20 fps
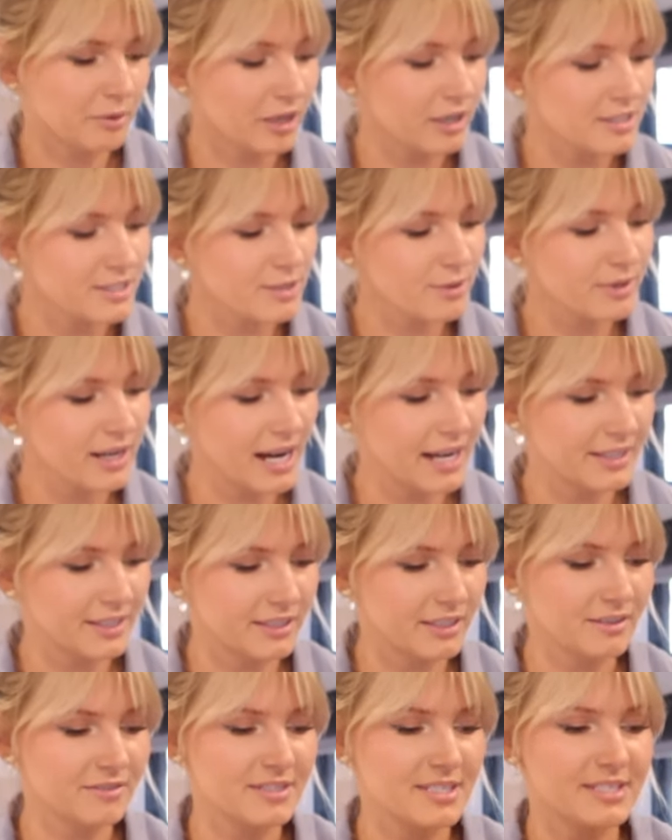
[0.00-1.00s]
were also kind
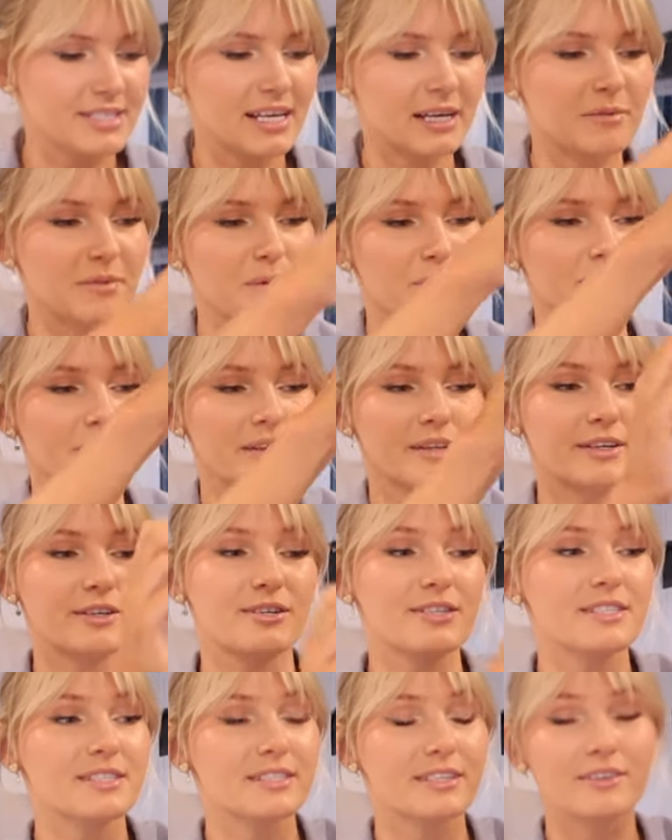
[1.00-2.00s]
enough to send me one of their
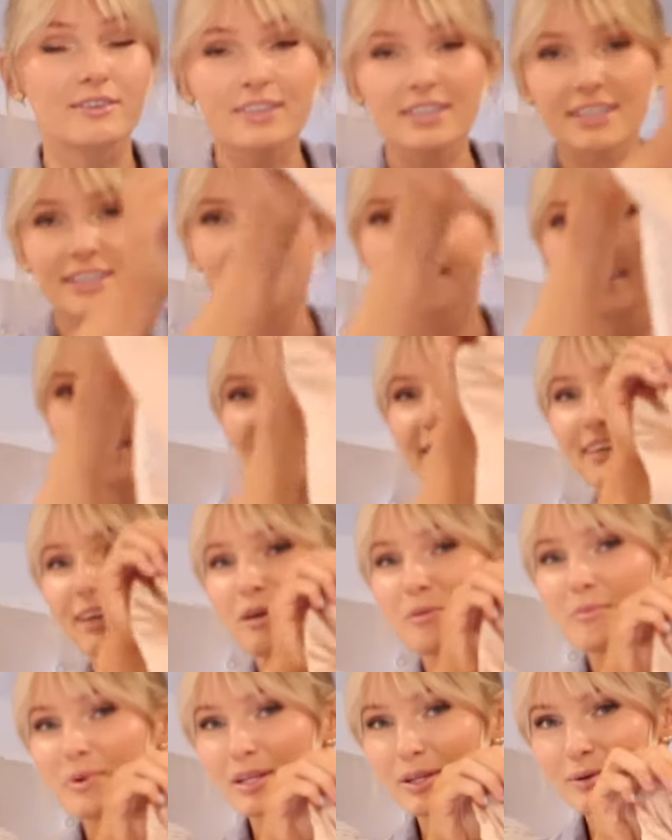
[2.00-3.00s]
silk
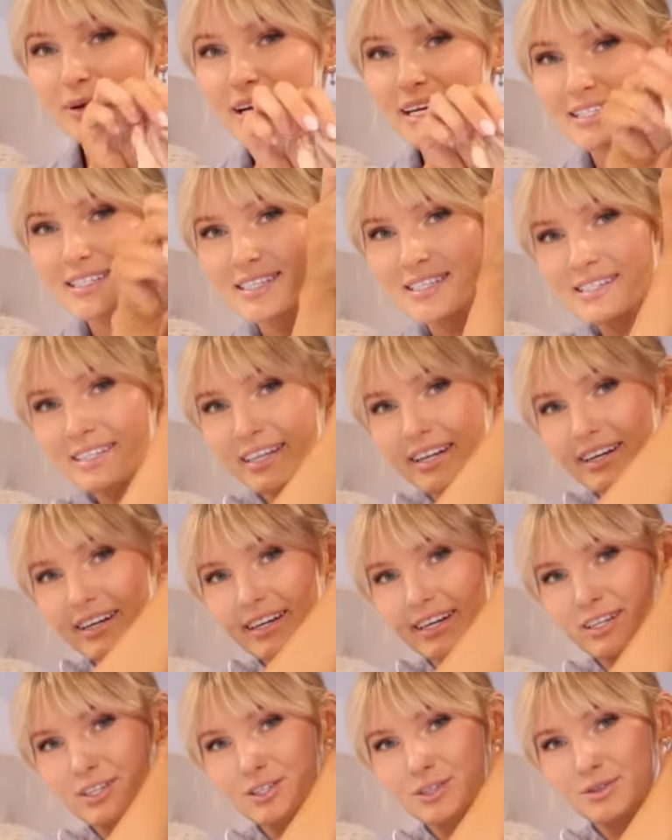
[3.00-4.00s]
pillowcases here,
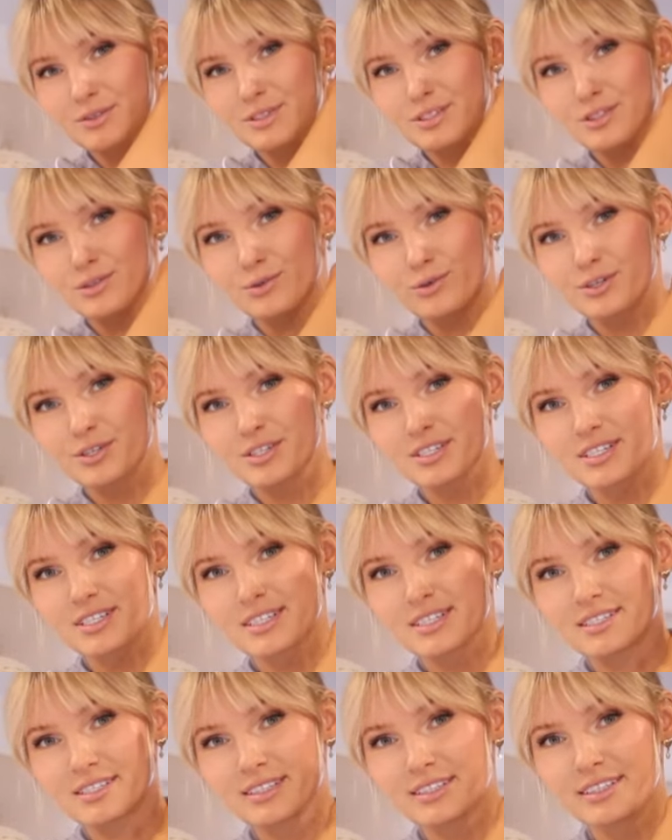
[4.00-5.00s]
and I chose this
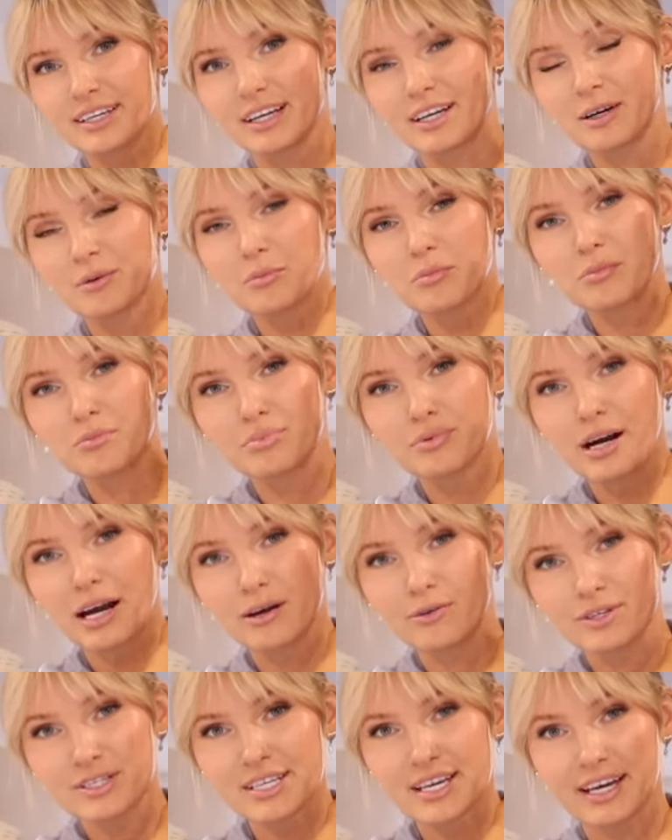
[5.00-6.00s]
gorgeous like
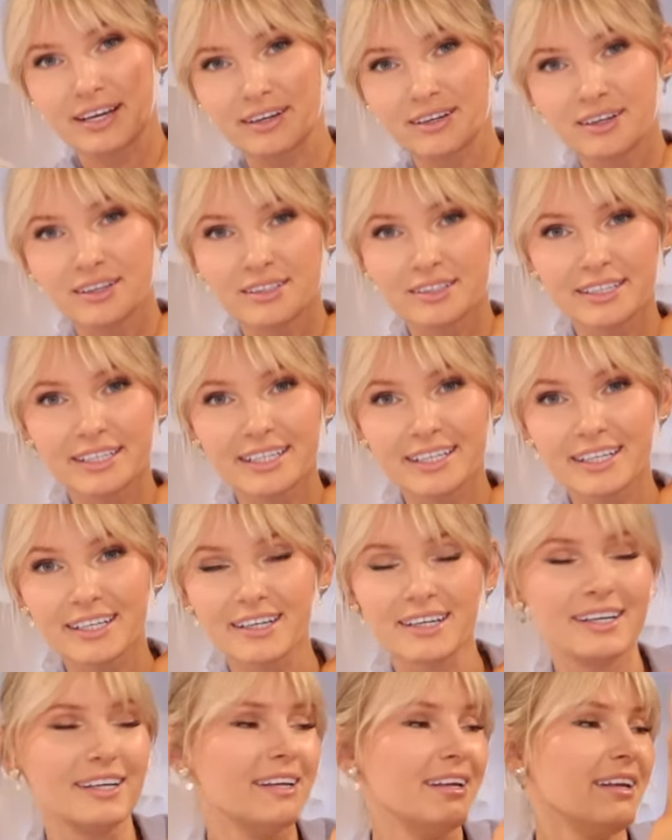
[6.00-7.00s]
brown tan color
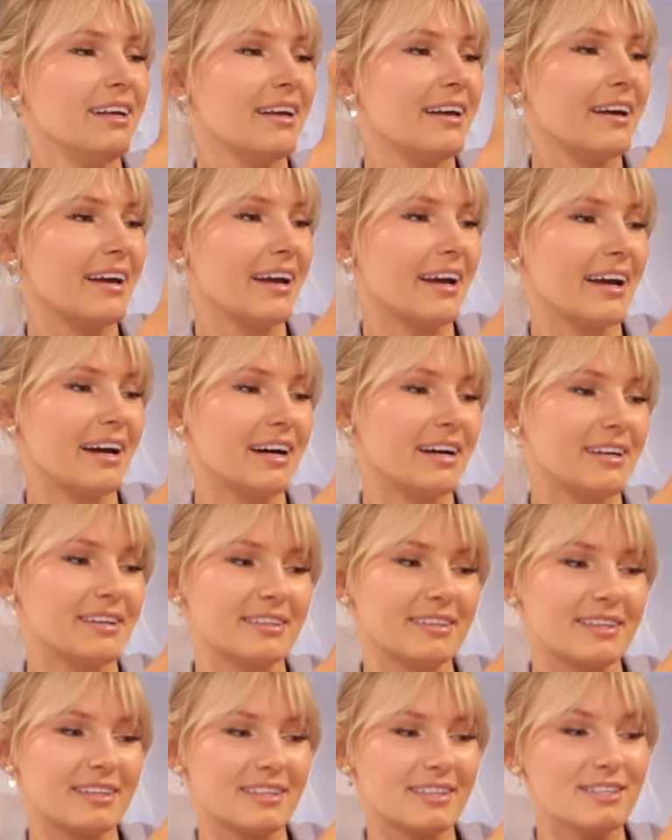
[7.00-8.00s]
here,
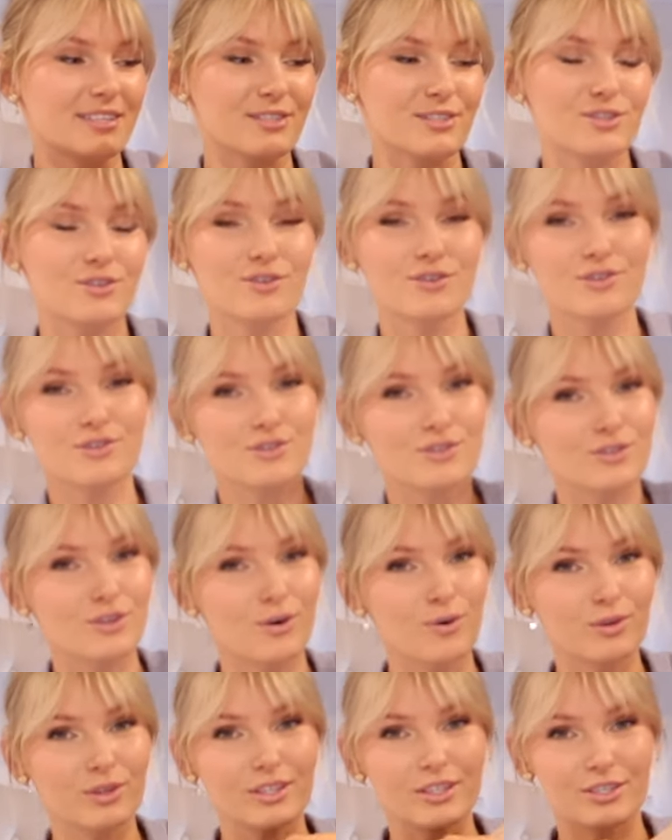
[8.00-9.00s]
and it is
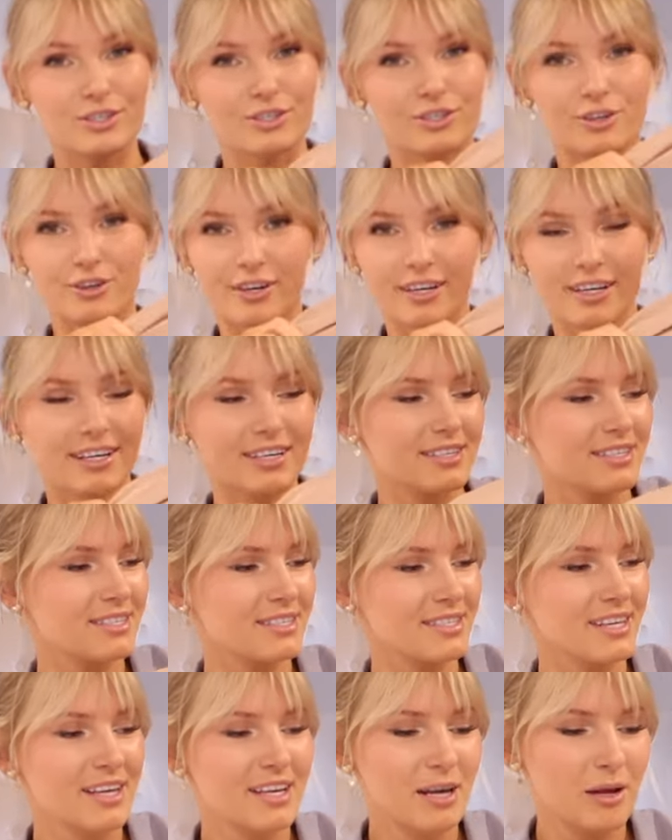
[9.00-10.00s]
so luxurious.